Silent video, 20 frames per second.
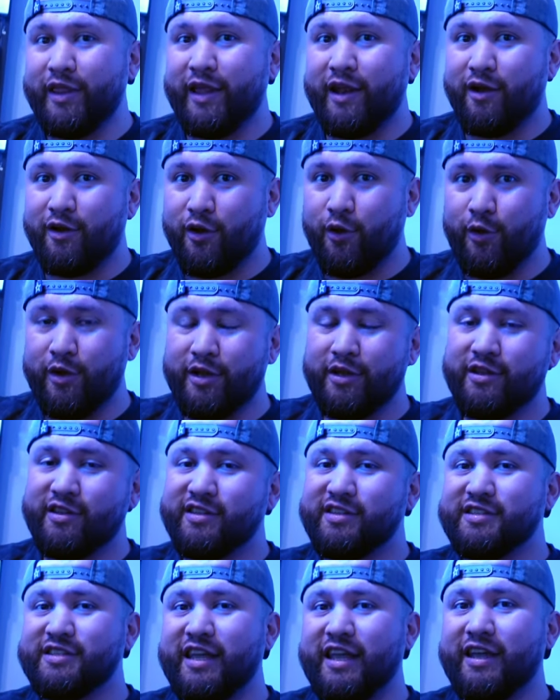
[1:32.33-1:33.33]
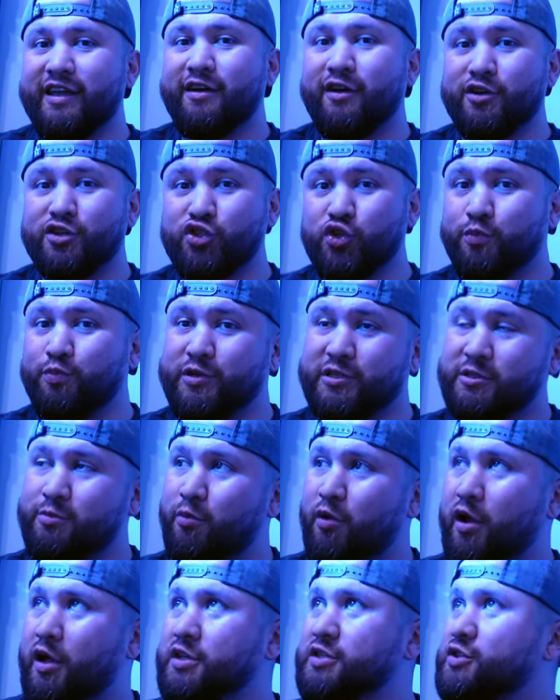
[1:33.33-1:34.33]
that are going into this tank are super
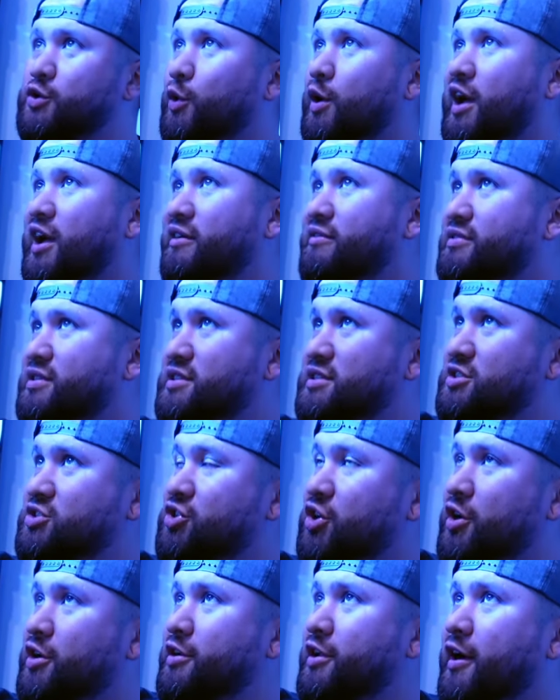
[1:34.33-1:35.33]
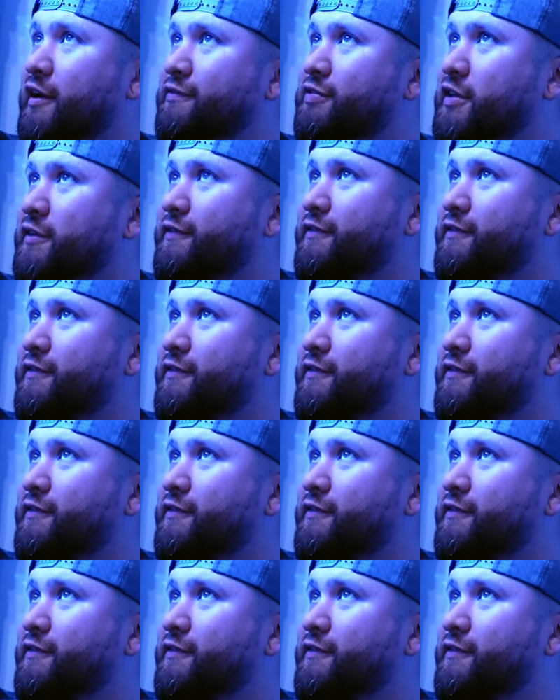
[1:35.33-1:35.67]
small. So I've turned off the